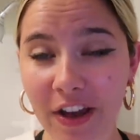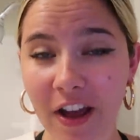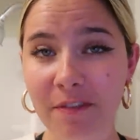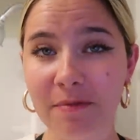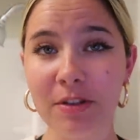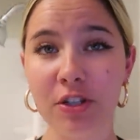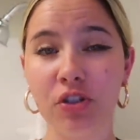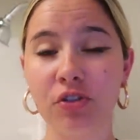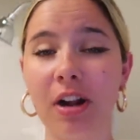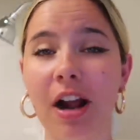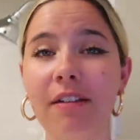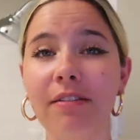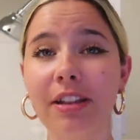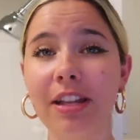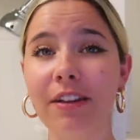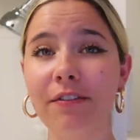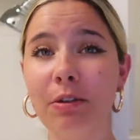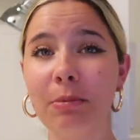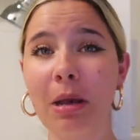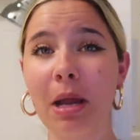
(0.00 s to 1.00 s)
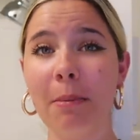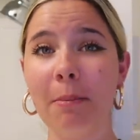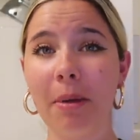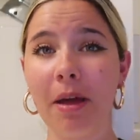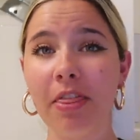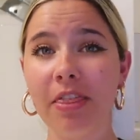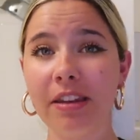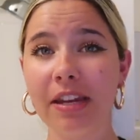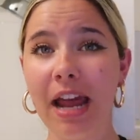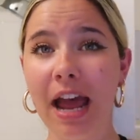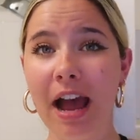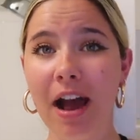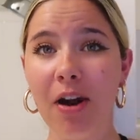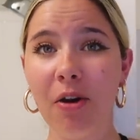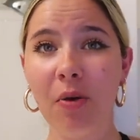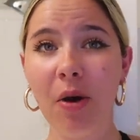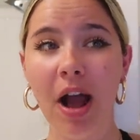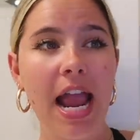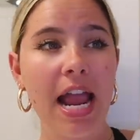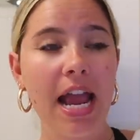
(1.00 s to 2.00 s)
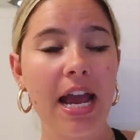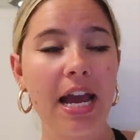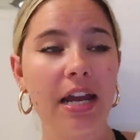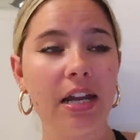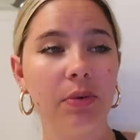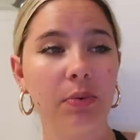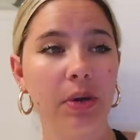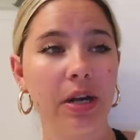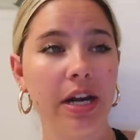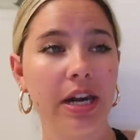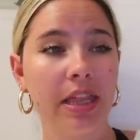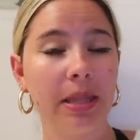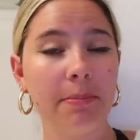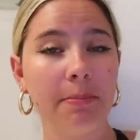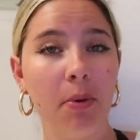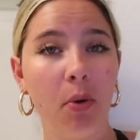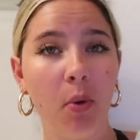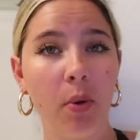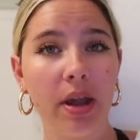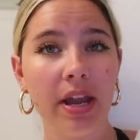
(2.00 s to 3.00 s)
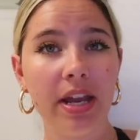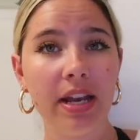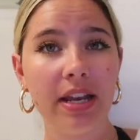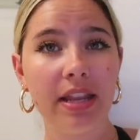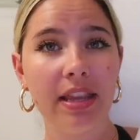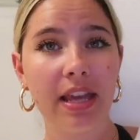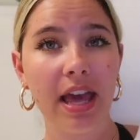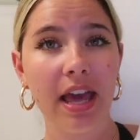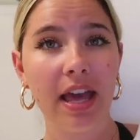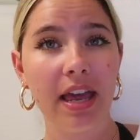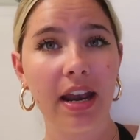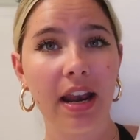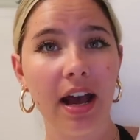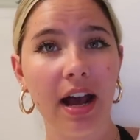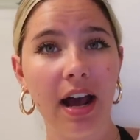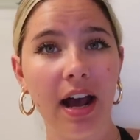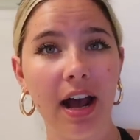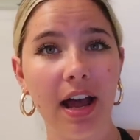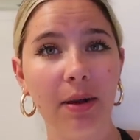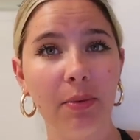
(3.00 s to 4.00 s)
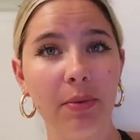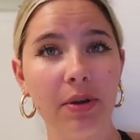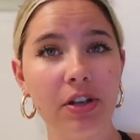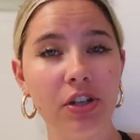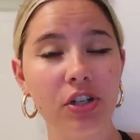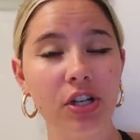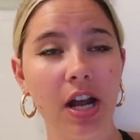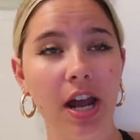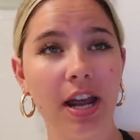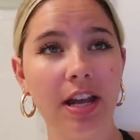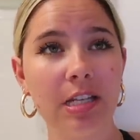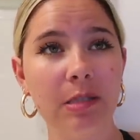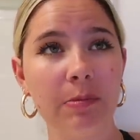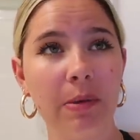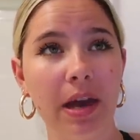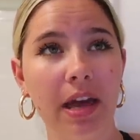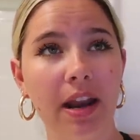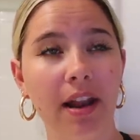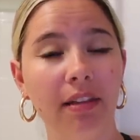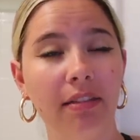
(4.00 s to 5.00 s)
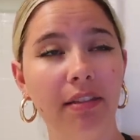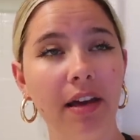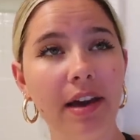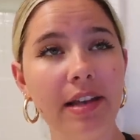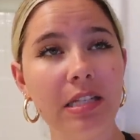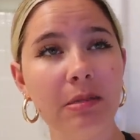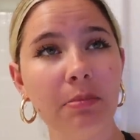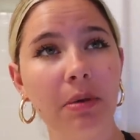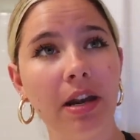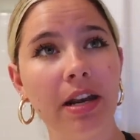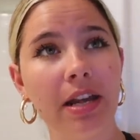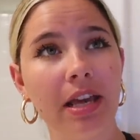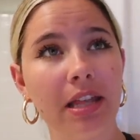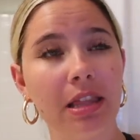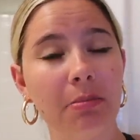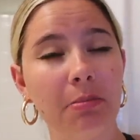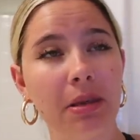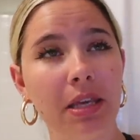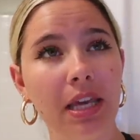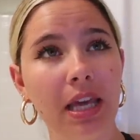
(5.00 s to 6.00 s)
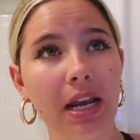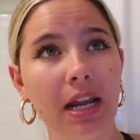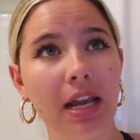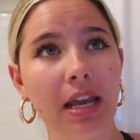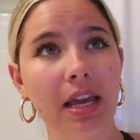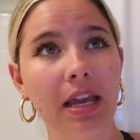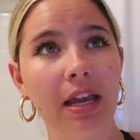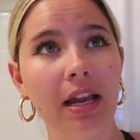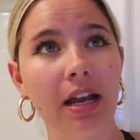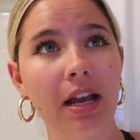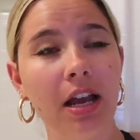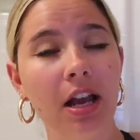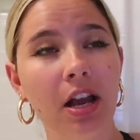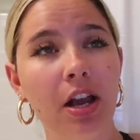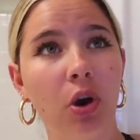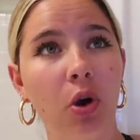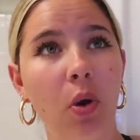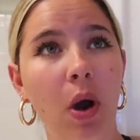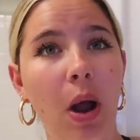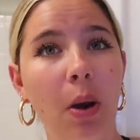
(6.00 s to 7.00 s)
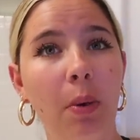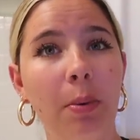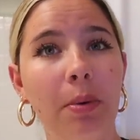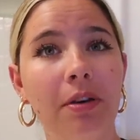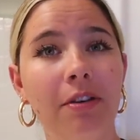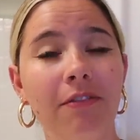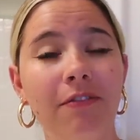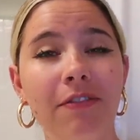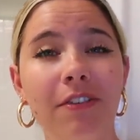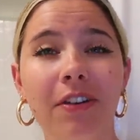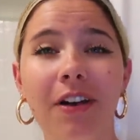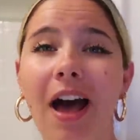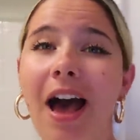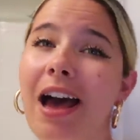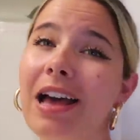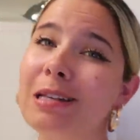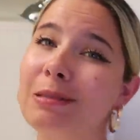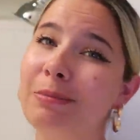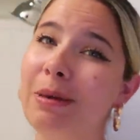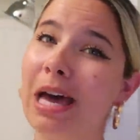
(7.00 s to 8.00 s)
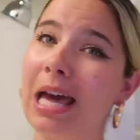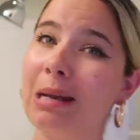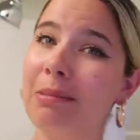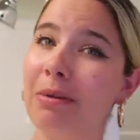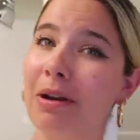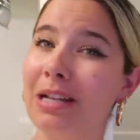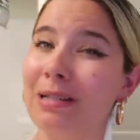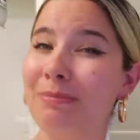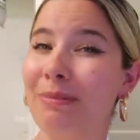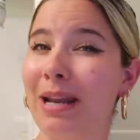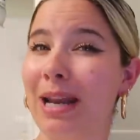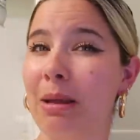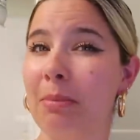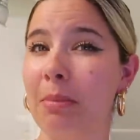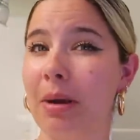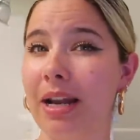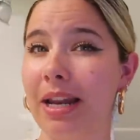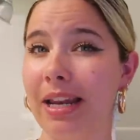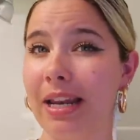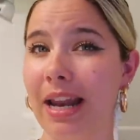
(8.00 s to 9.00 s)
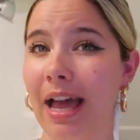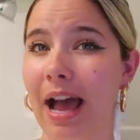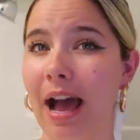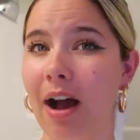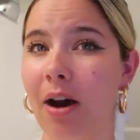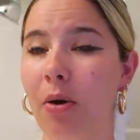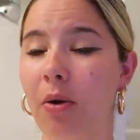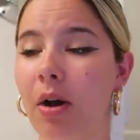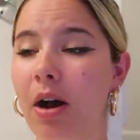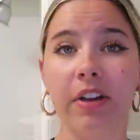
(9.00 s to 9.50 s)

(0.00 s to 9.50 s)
I've been traveling for about a month now, and we're hitting the point that I wish I had spent less money at the beginning so I wouldn't feel as bad about spending money now.